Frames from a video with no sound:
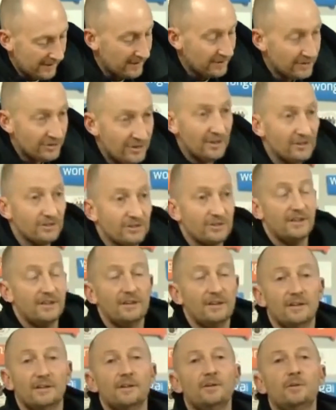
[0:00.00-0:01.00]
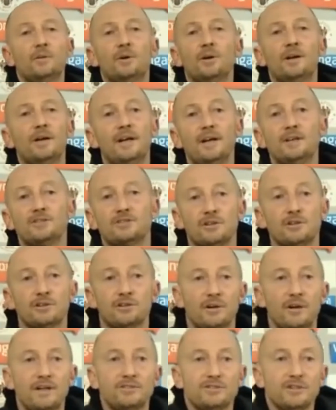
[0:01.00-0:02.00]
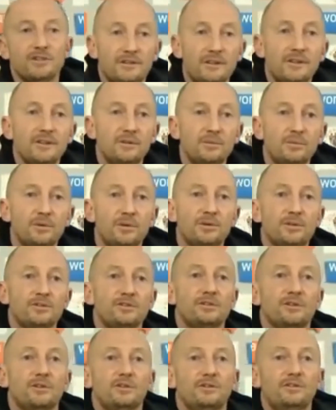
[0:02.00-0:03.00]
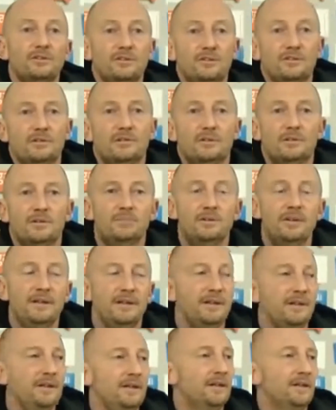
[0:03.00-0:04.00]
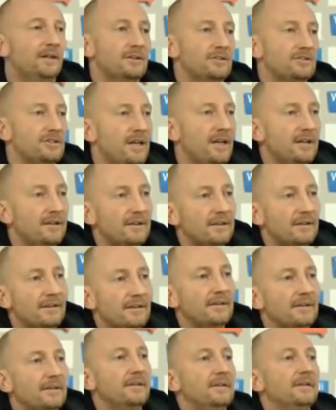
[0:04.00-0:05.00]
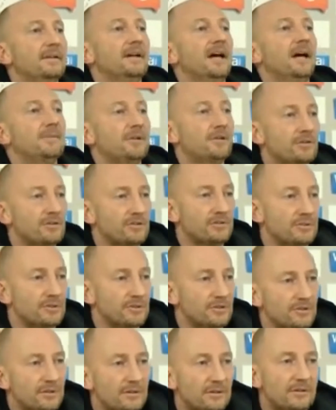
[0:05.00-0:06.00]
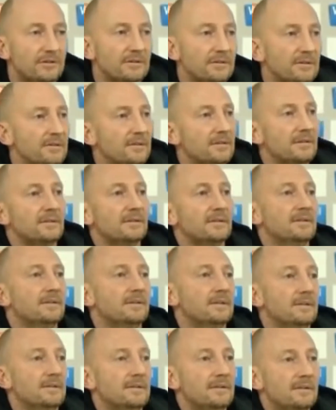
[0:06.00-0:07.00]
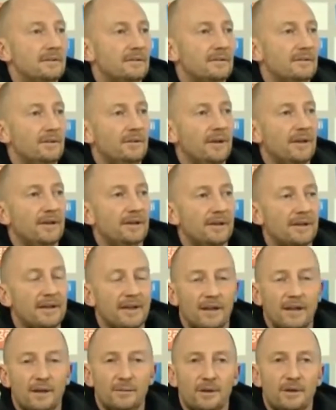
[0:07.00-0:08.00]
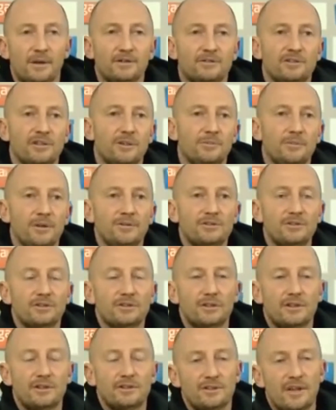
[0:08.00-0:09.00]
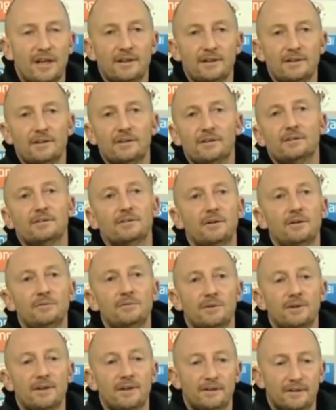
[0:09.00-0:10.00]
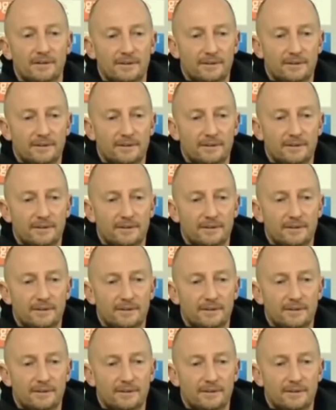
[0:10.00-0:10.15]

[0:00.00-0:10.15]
Seriously, it has gone crazy. I think the world has gone completely on its head. Happy Christmas. You wait till I get home, I'm going to tell my turkeys that ain't, don't worry,